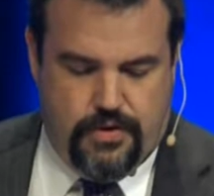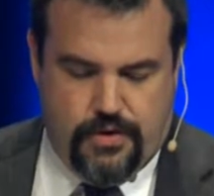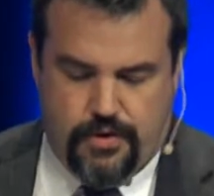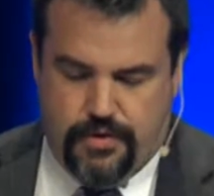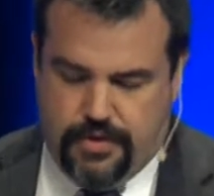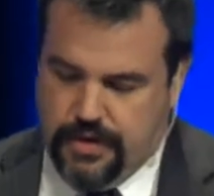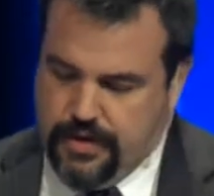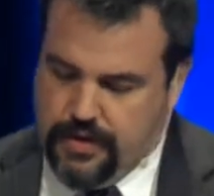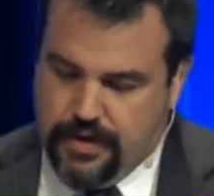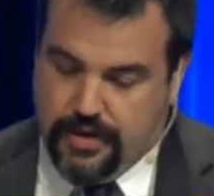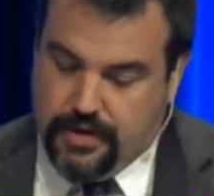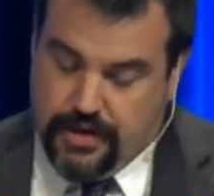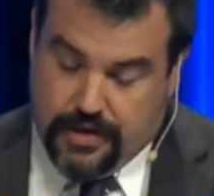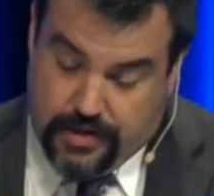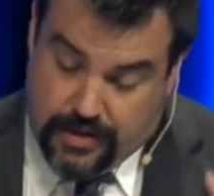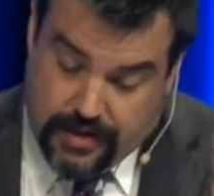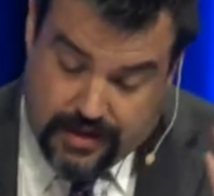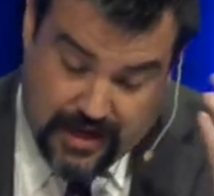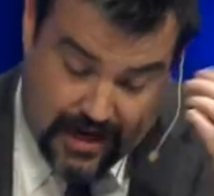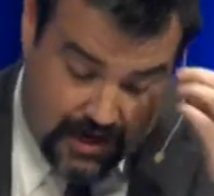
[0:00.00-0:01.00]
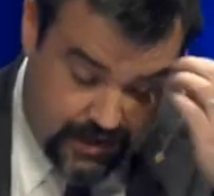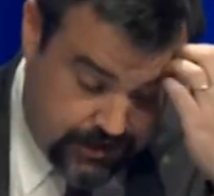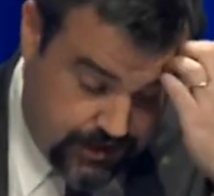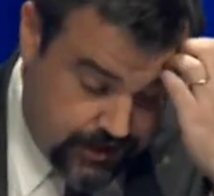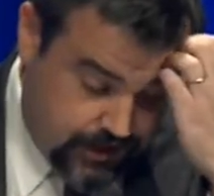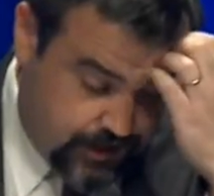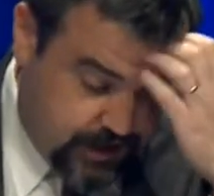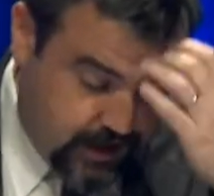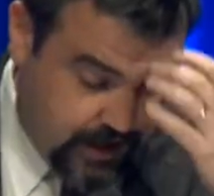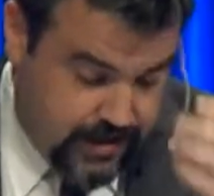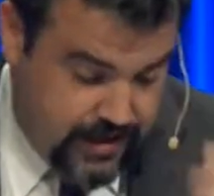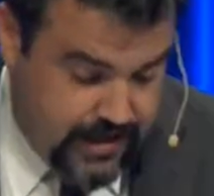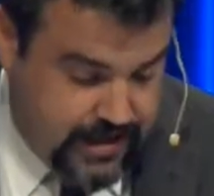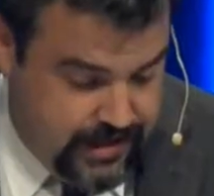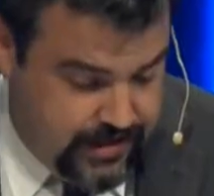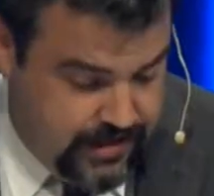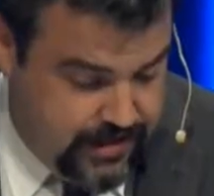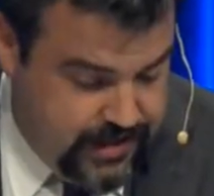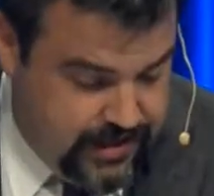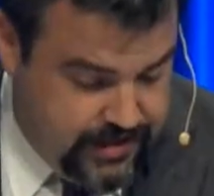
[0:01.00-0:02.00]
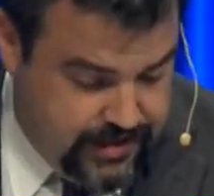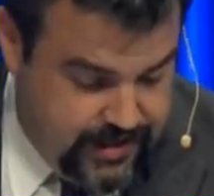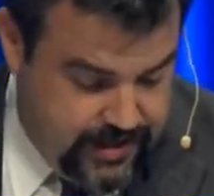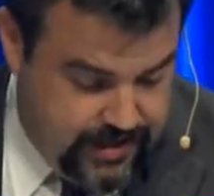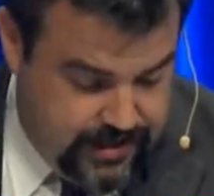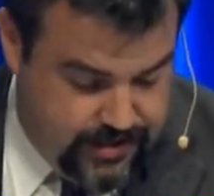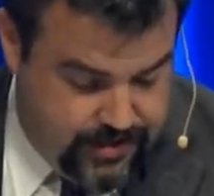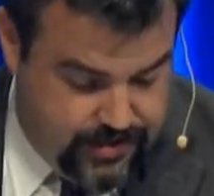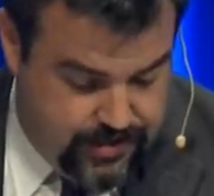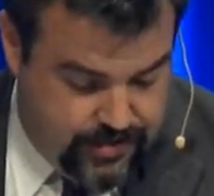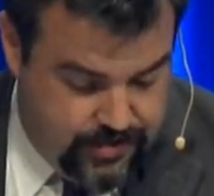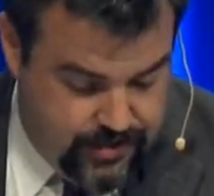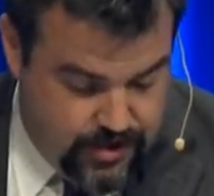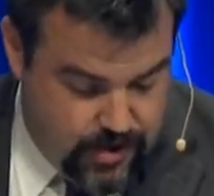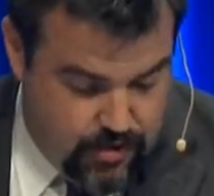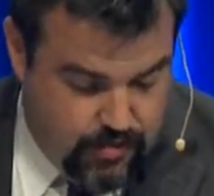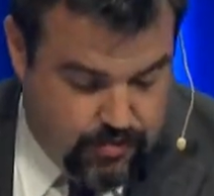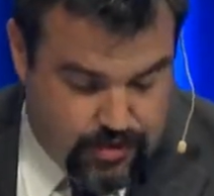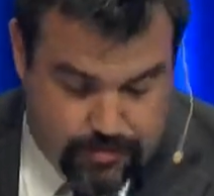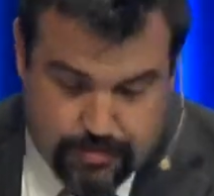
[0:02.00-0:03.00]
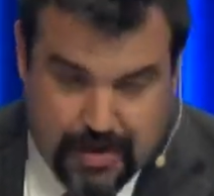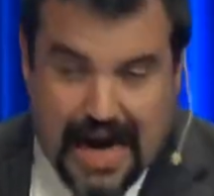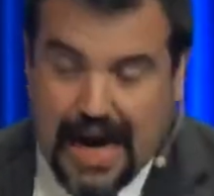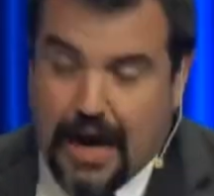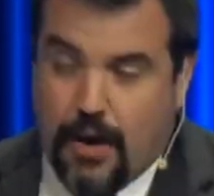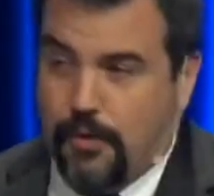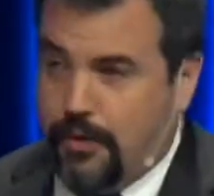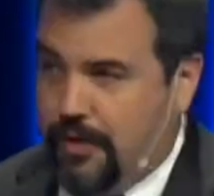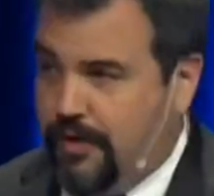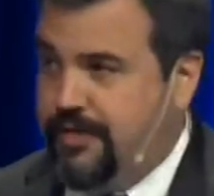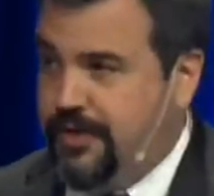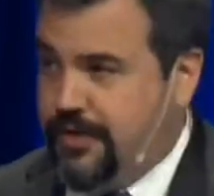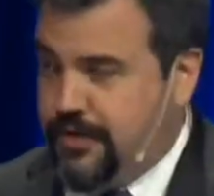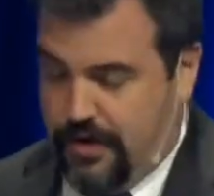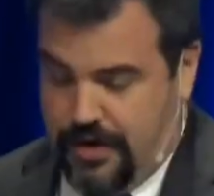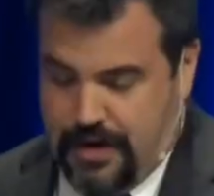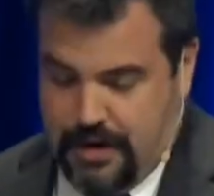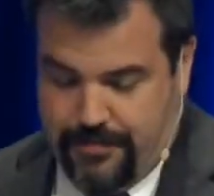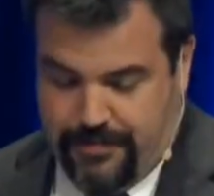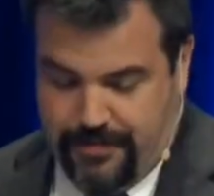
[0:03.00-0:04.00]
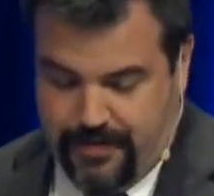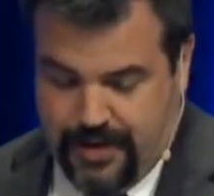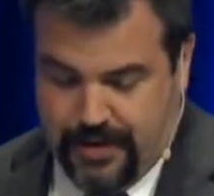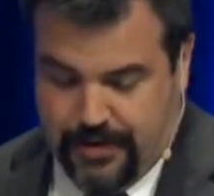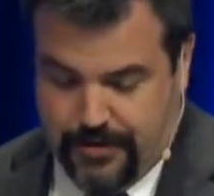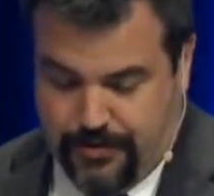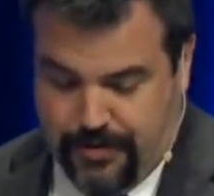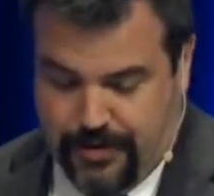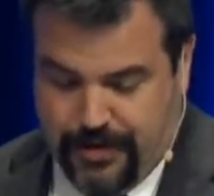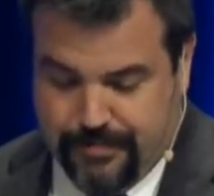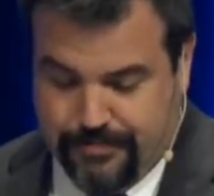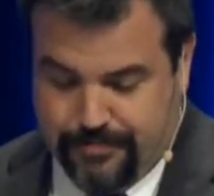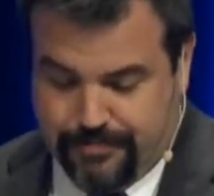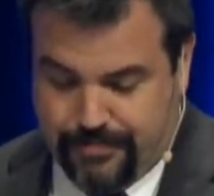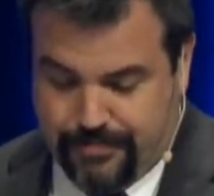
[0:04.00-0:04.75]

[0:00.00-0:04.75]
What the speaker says: You know, the Nazis, they did know the power of the triumphal entry.